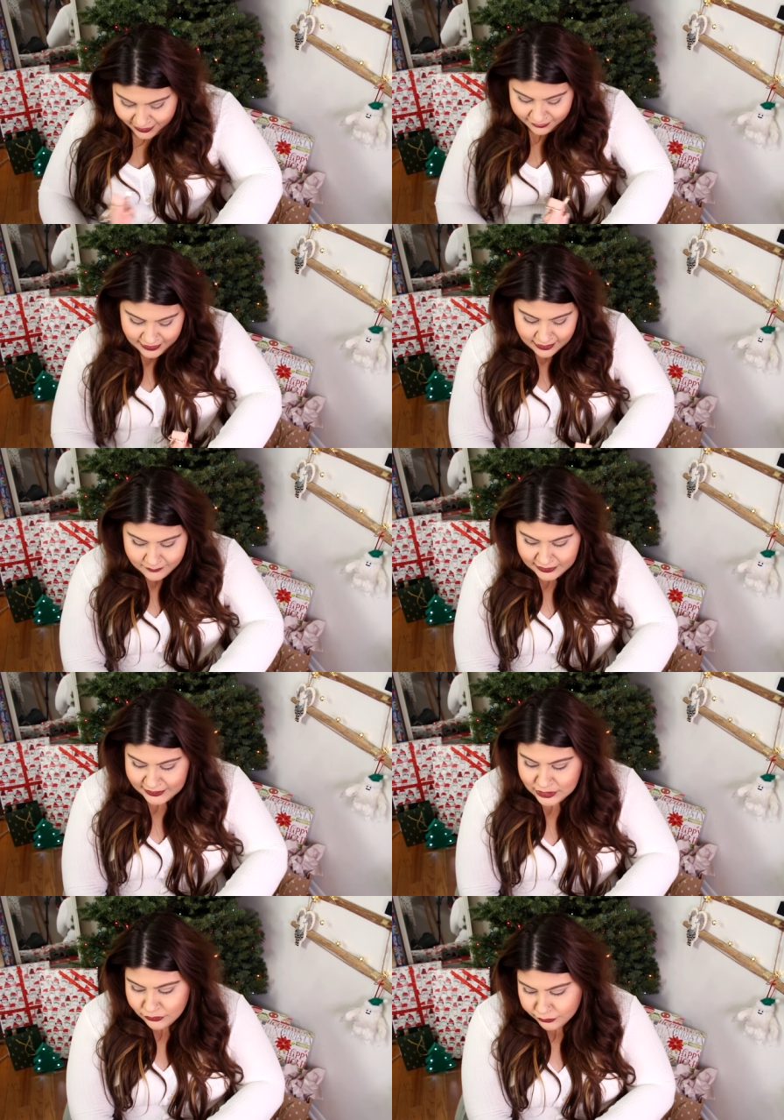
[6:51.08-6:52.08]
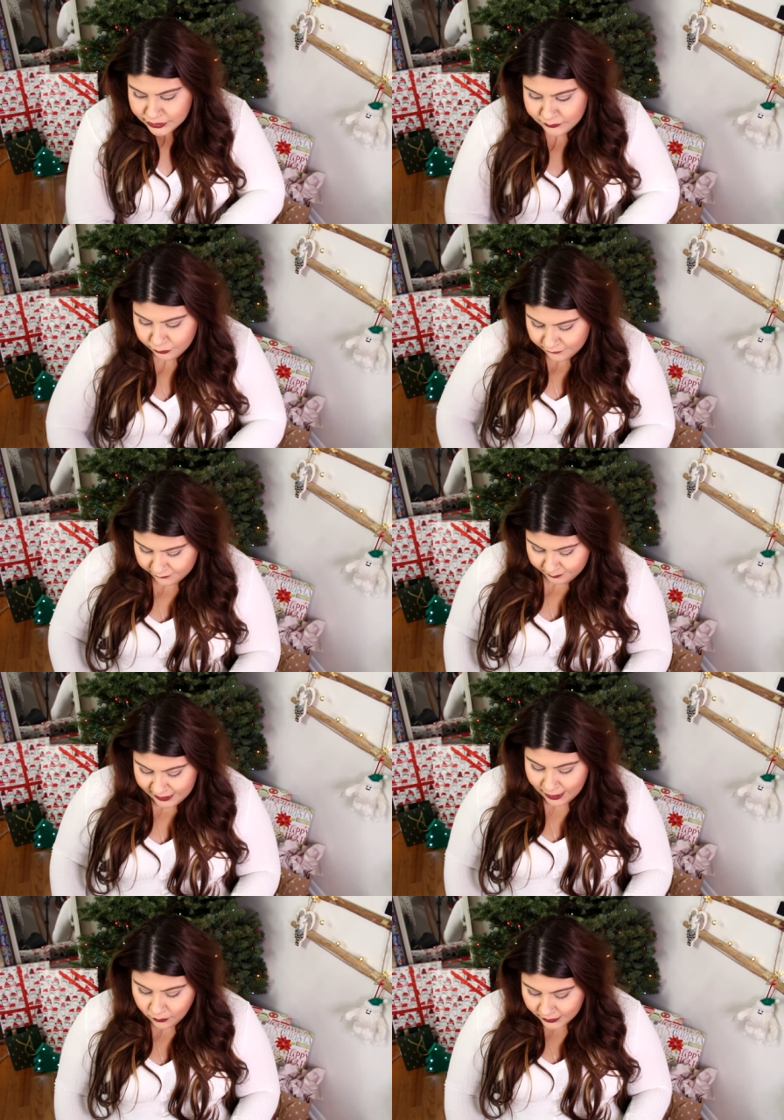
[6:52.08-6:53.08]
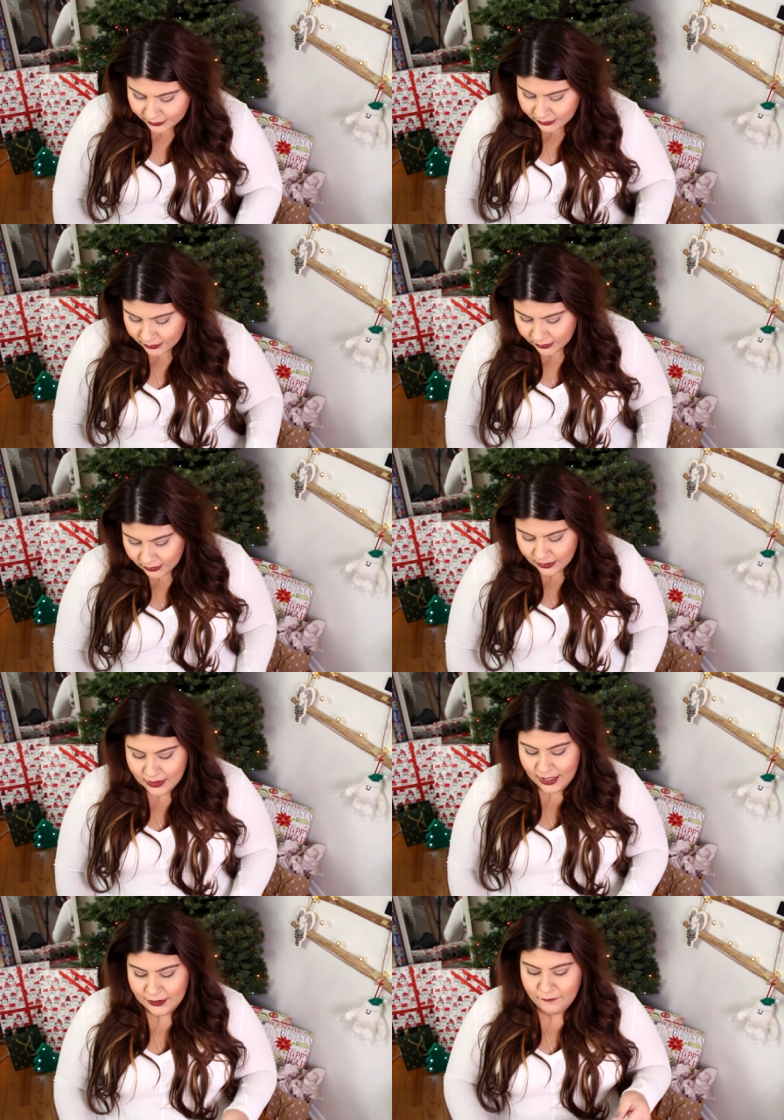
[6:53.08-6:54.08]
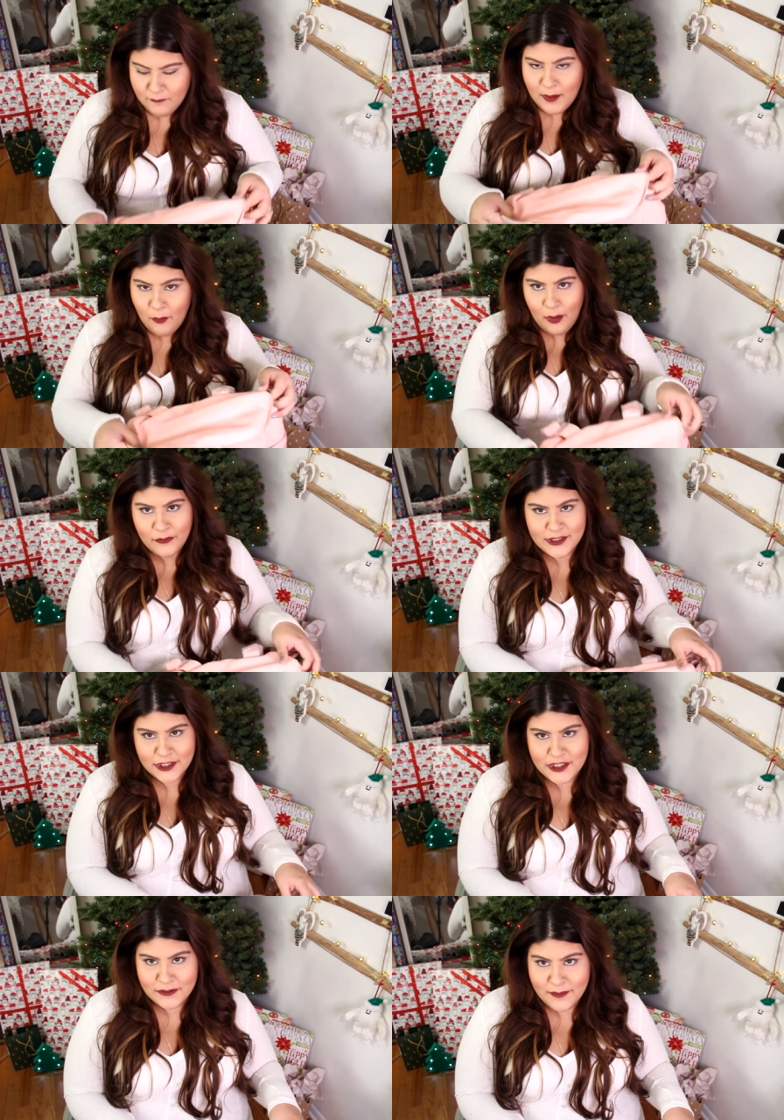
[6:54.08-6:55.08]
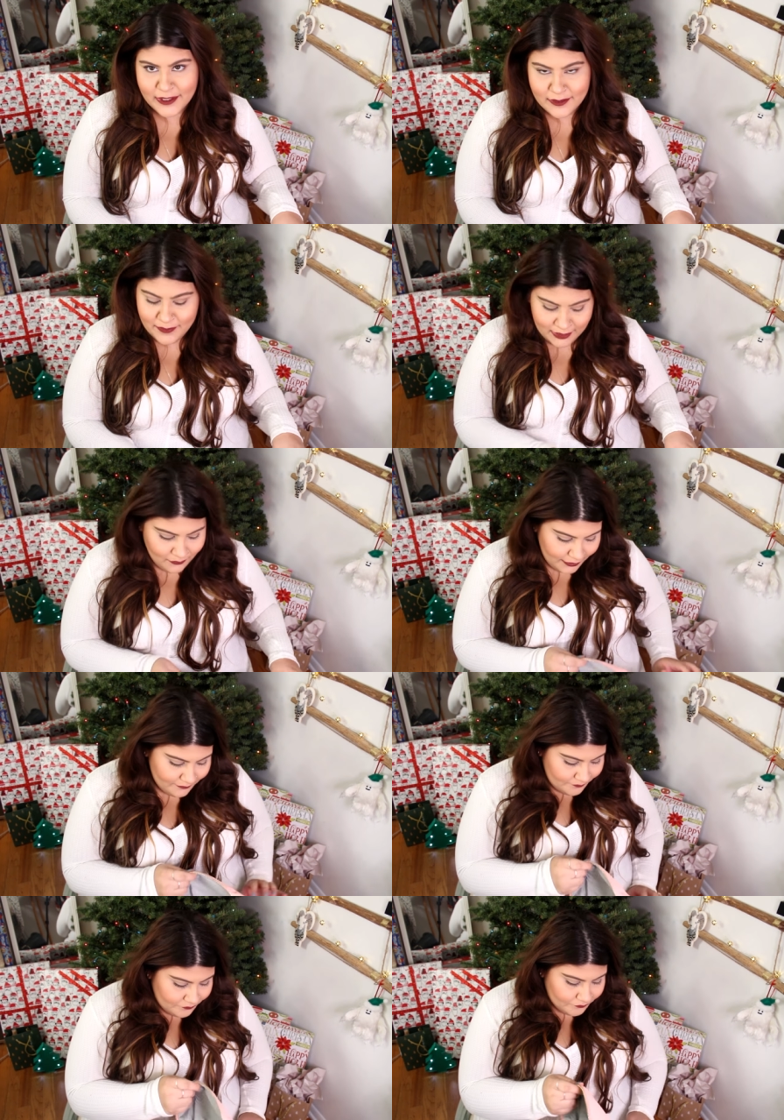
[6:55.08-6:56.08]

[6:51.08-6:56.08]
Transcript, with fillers: I think I'm leaning towards more of the black one. I know if my mom was here, she would pick the pink one.